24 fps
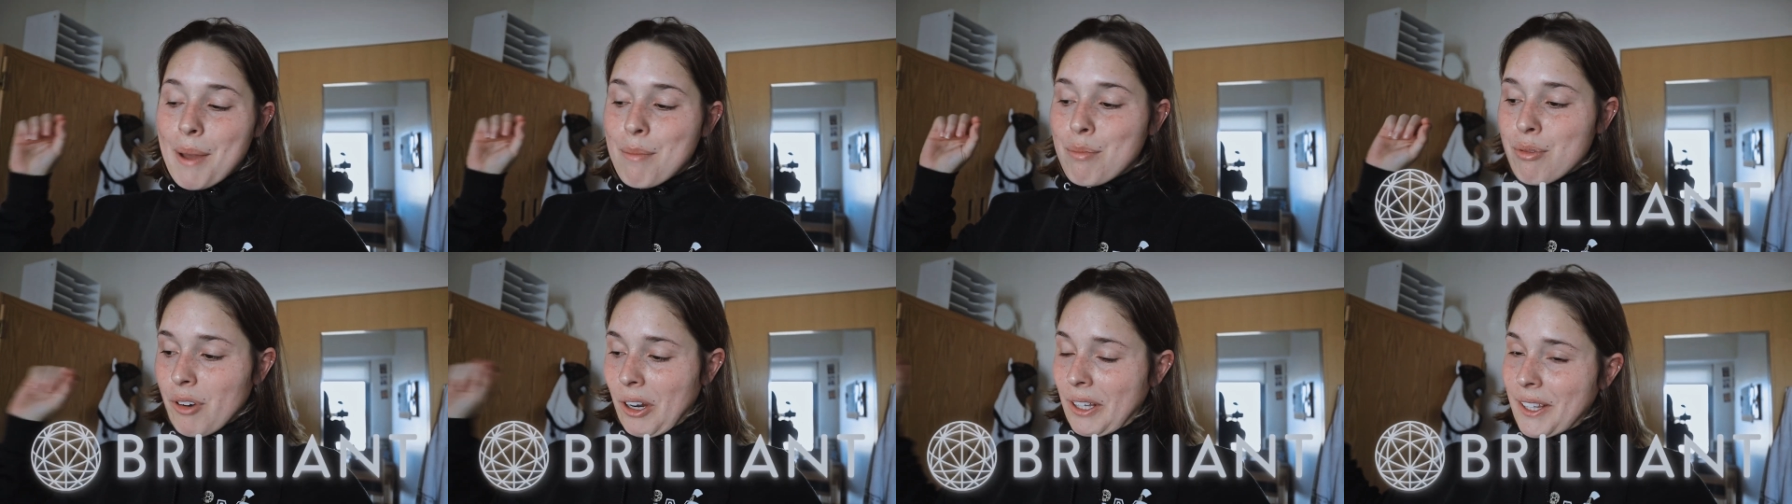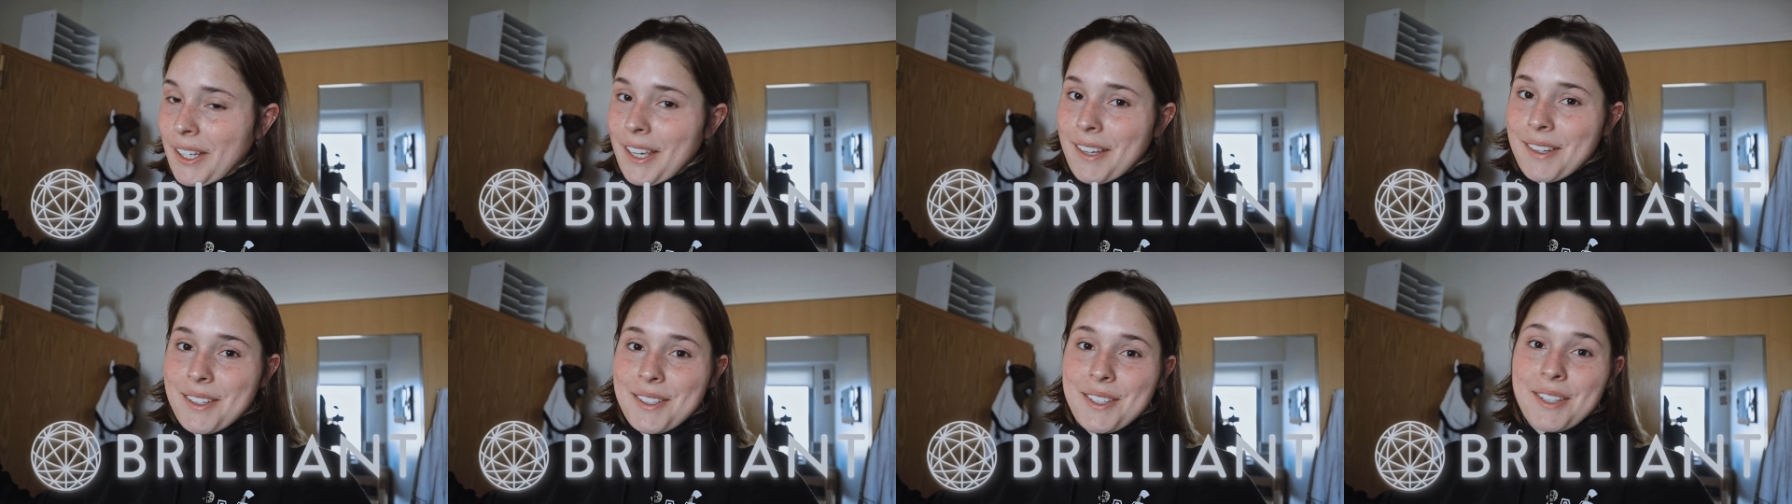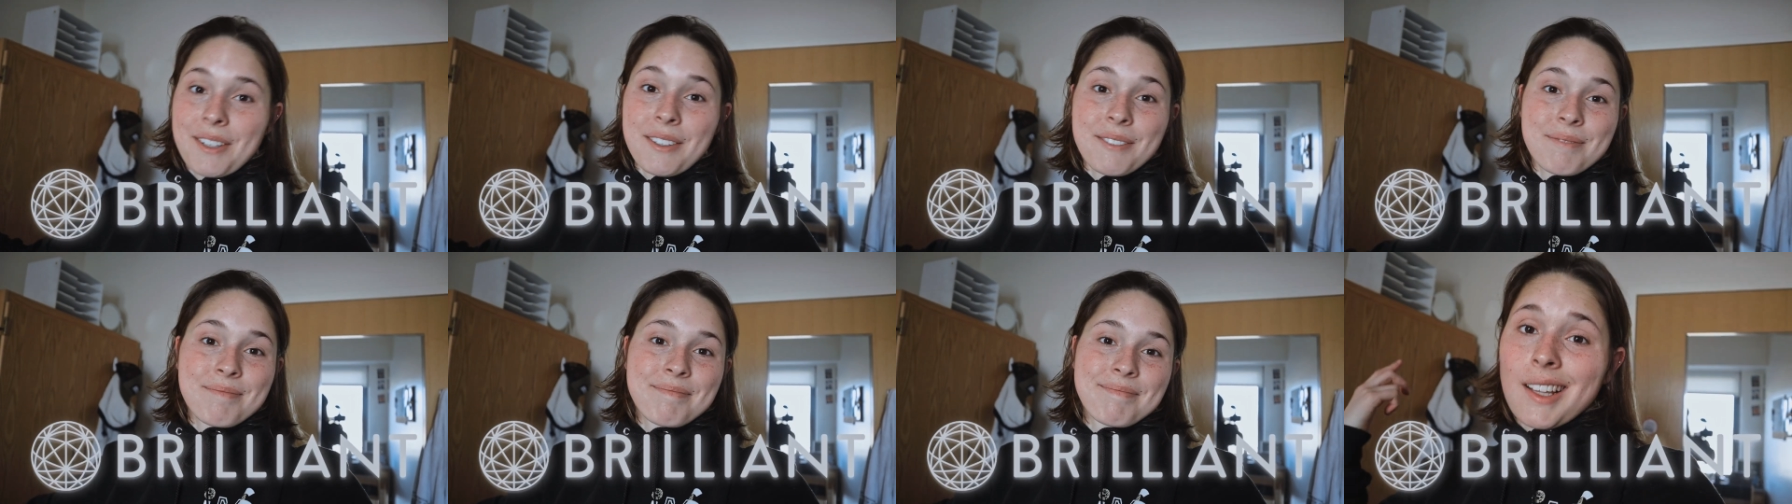
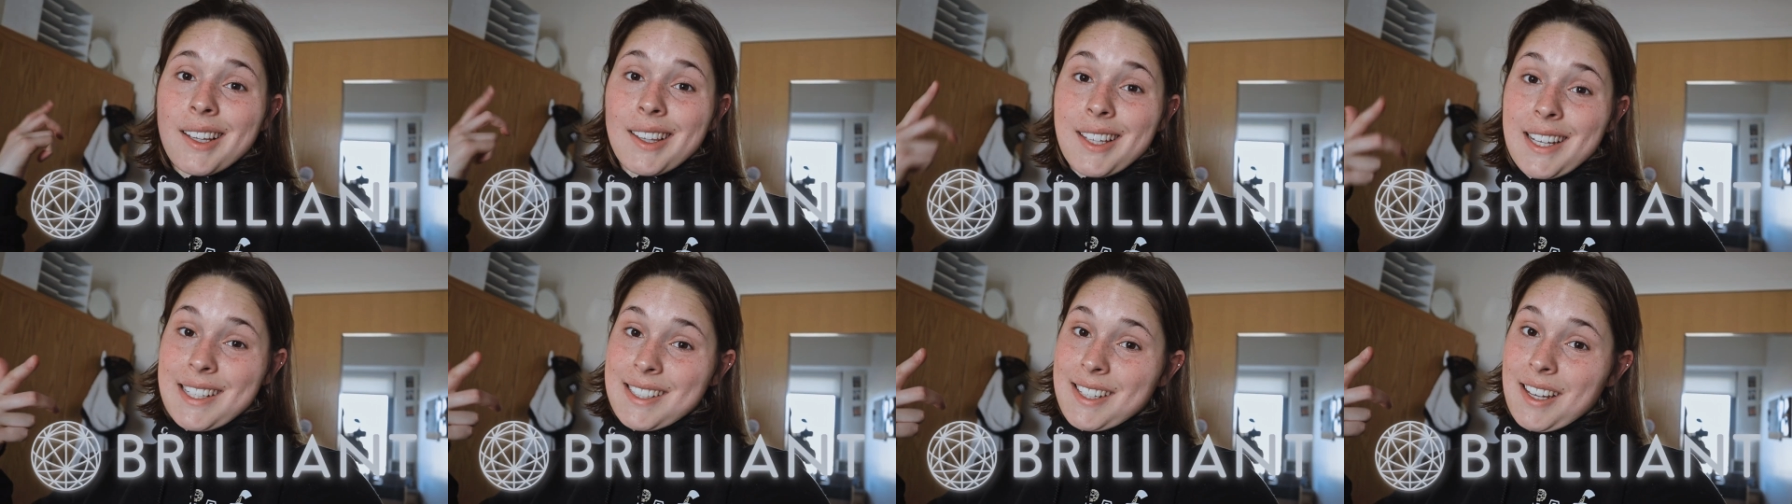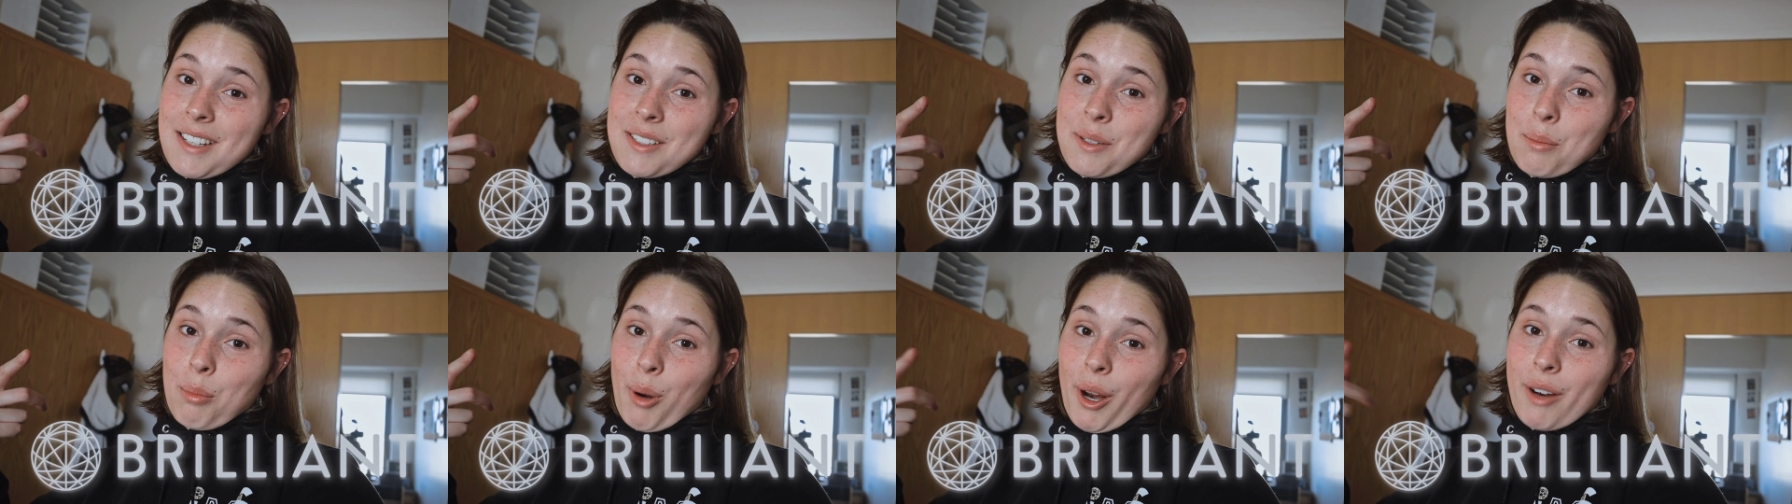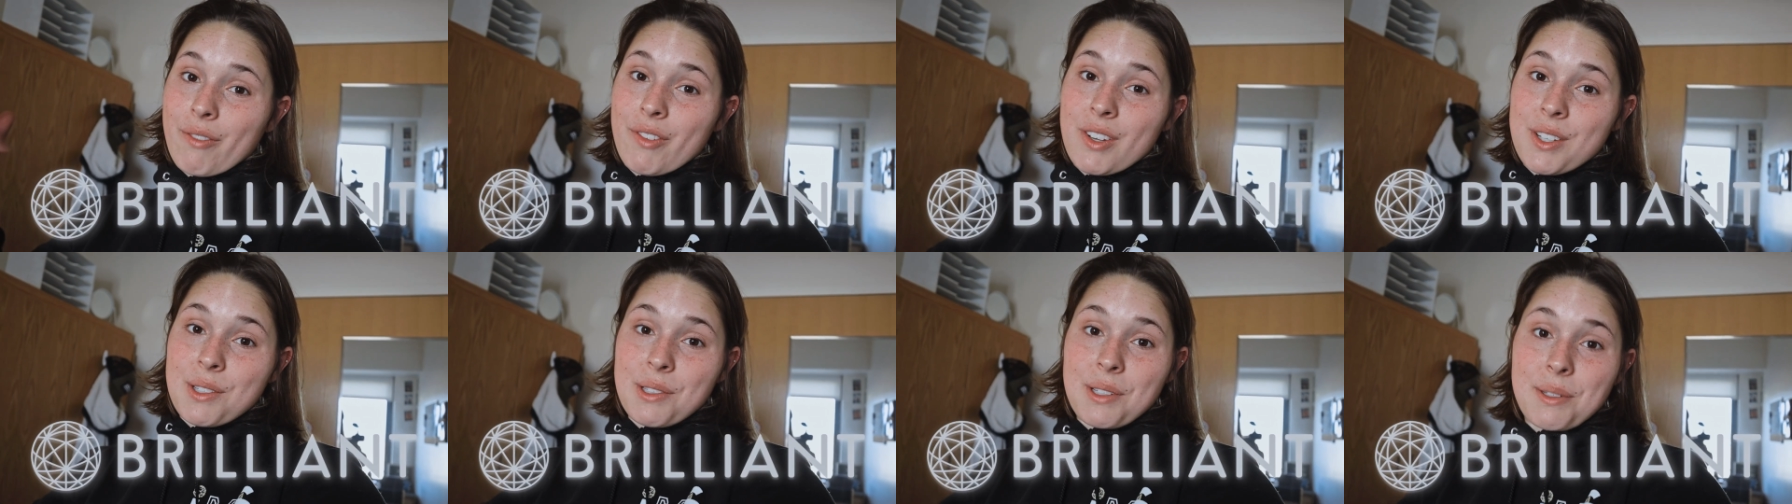Brilliant. Let's get some
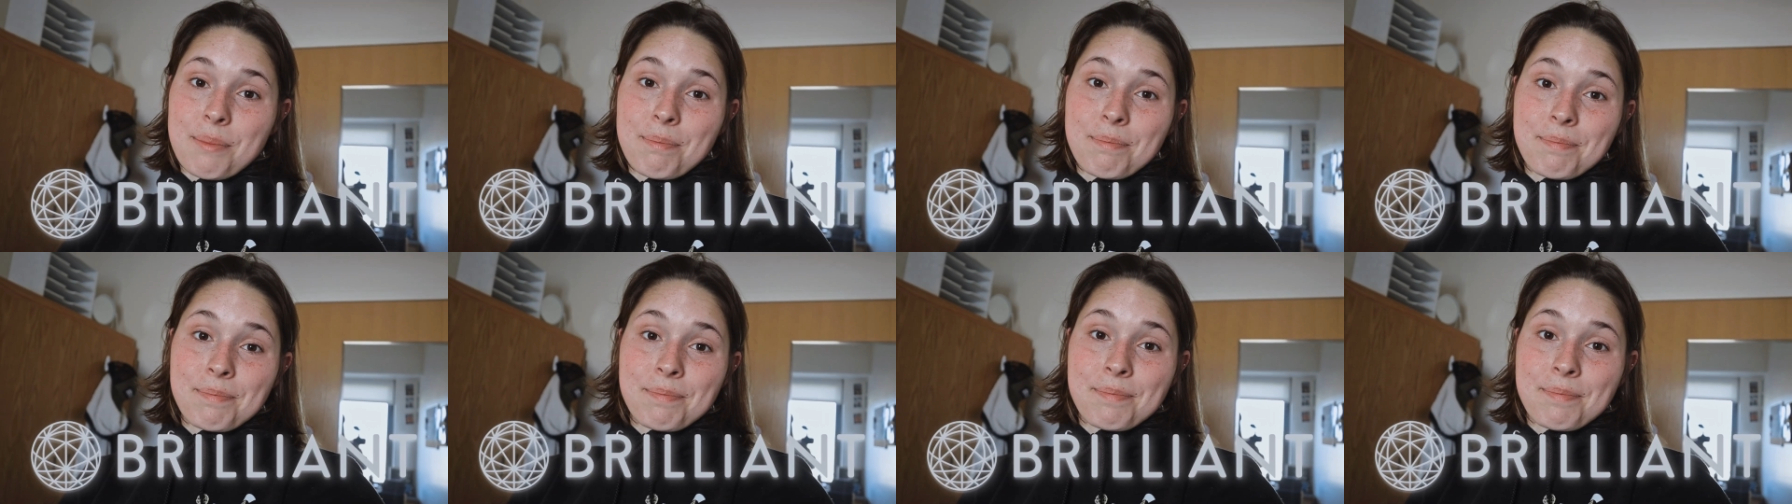breakfast.